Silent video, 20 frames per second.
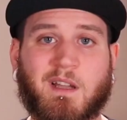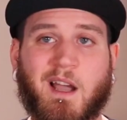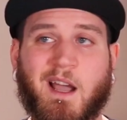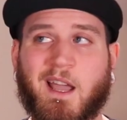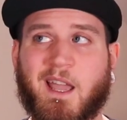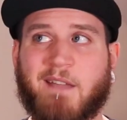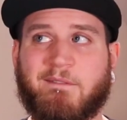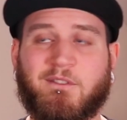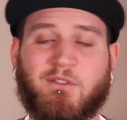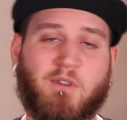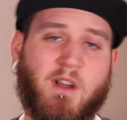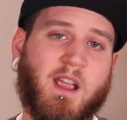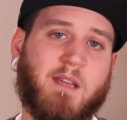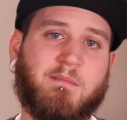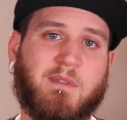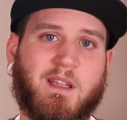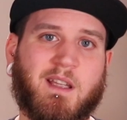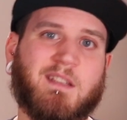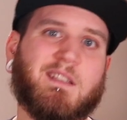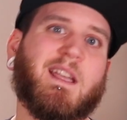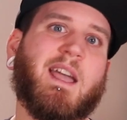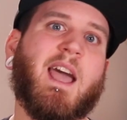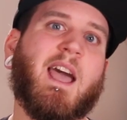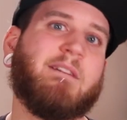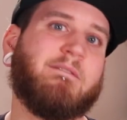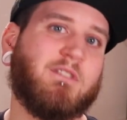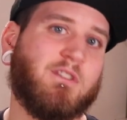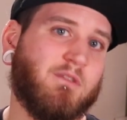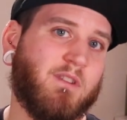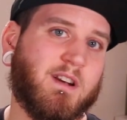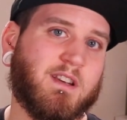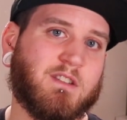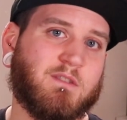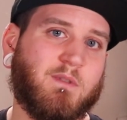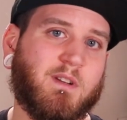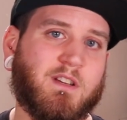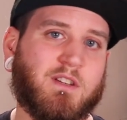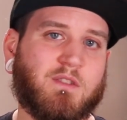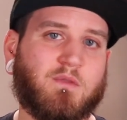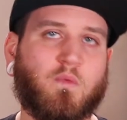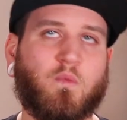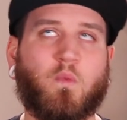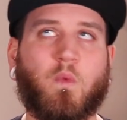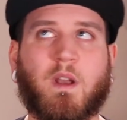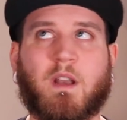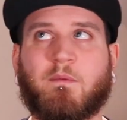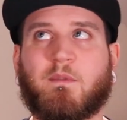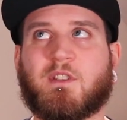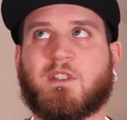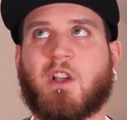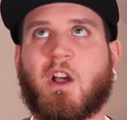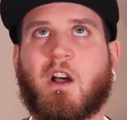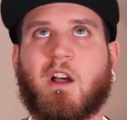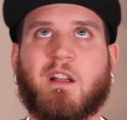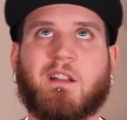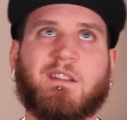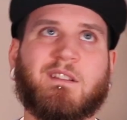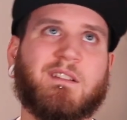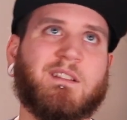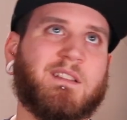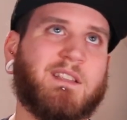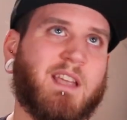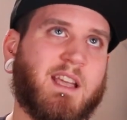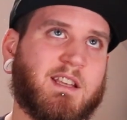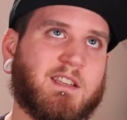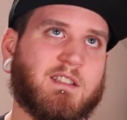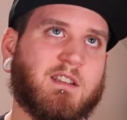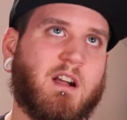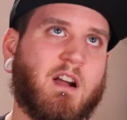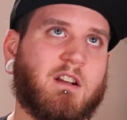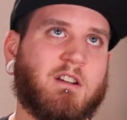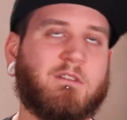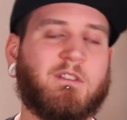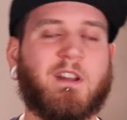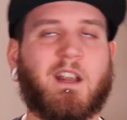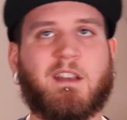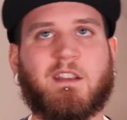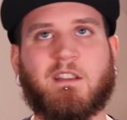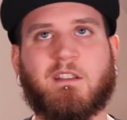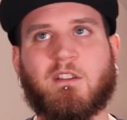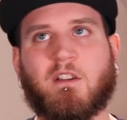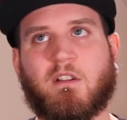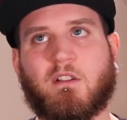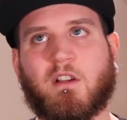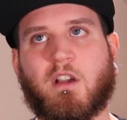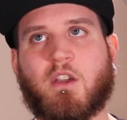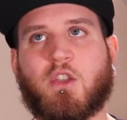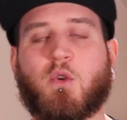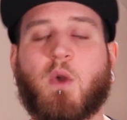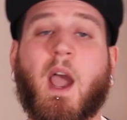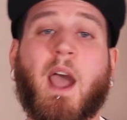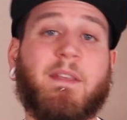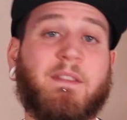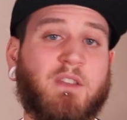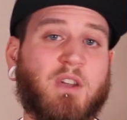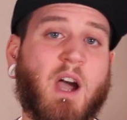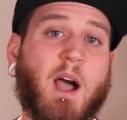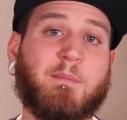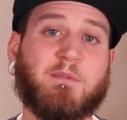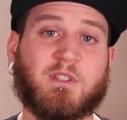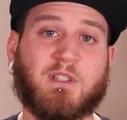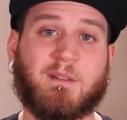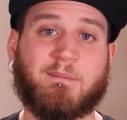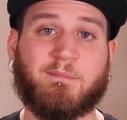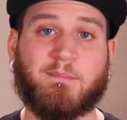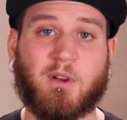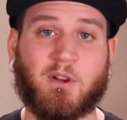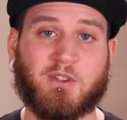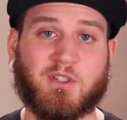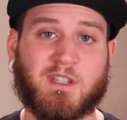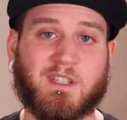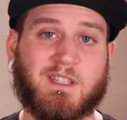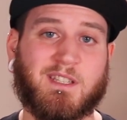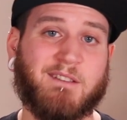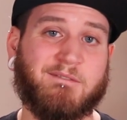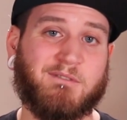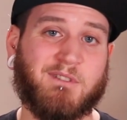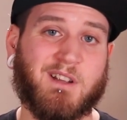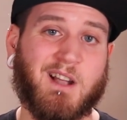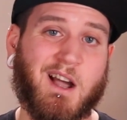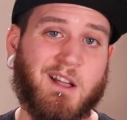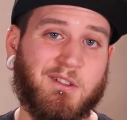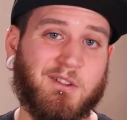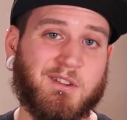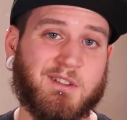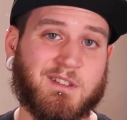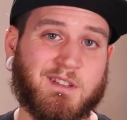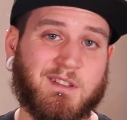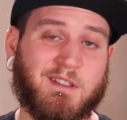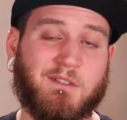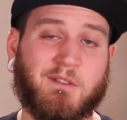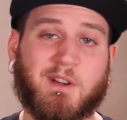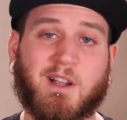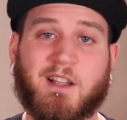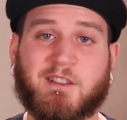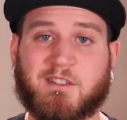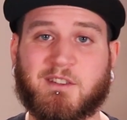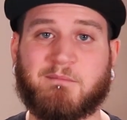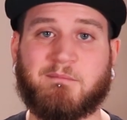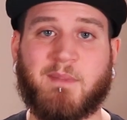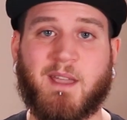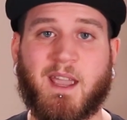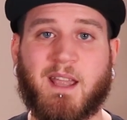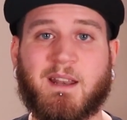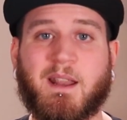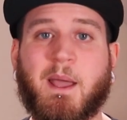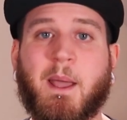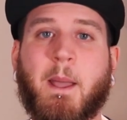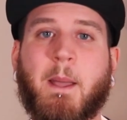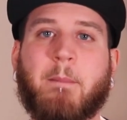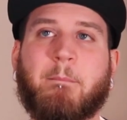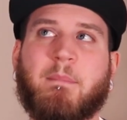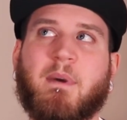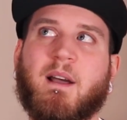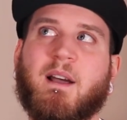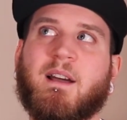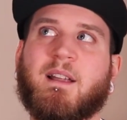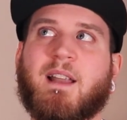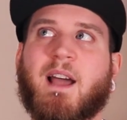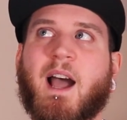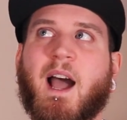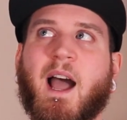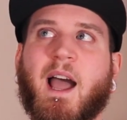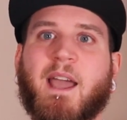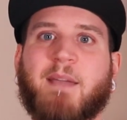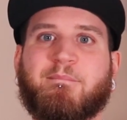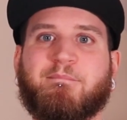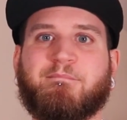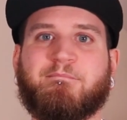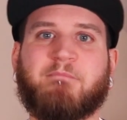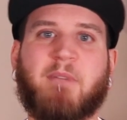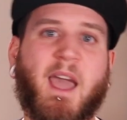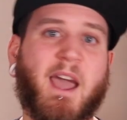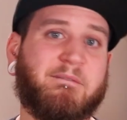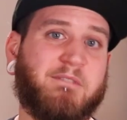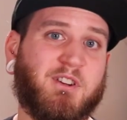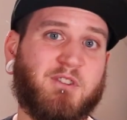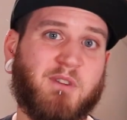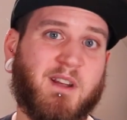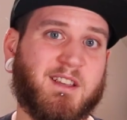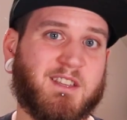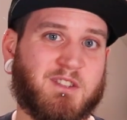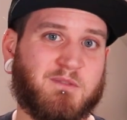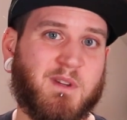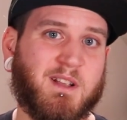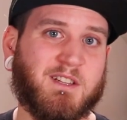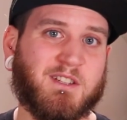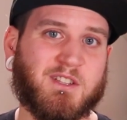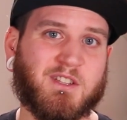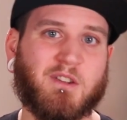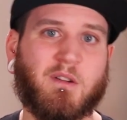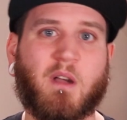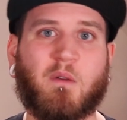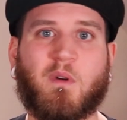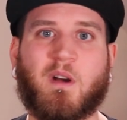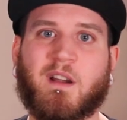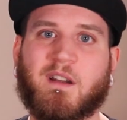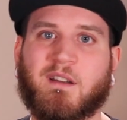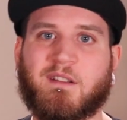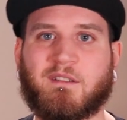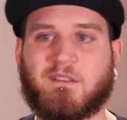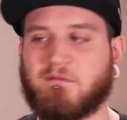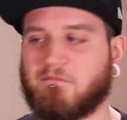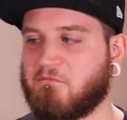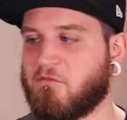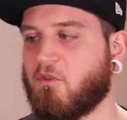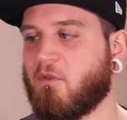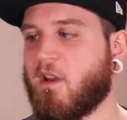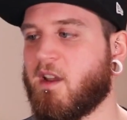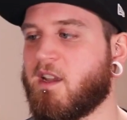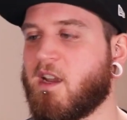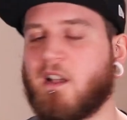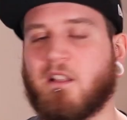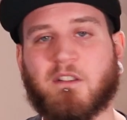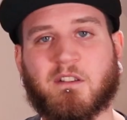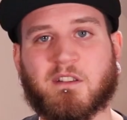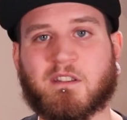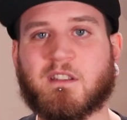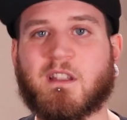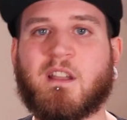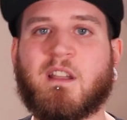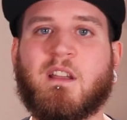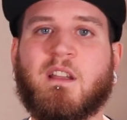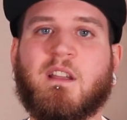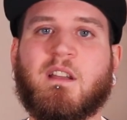I have gray because I have a gray Switch. When it was on Kickstarter and Indiegogo, you had the option to purchase different colors that are custom made, but I have a gray Switch, so I wanted gray colors.